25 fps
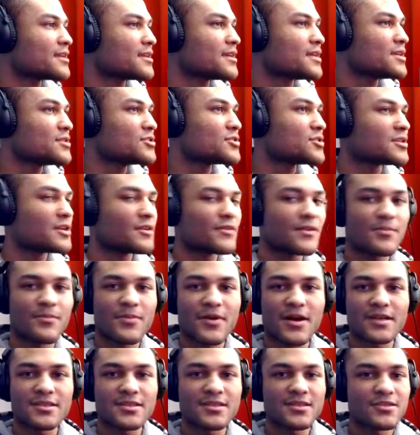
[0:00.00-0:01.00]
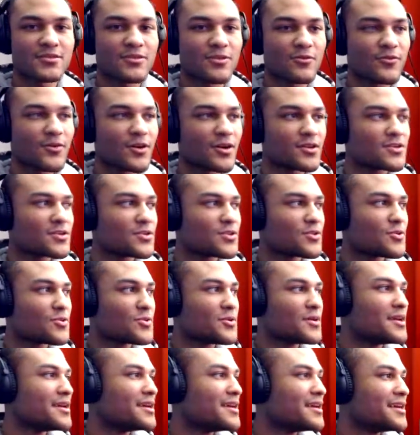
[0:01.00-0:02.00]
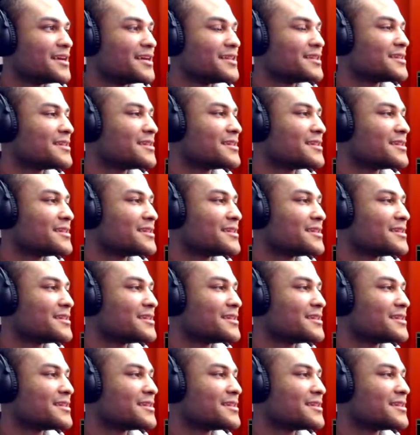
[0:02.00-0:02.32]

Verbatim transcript: I like each and every bosses so far, too.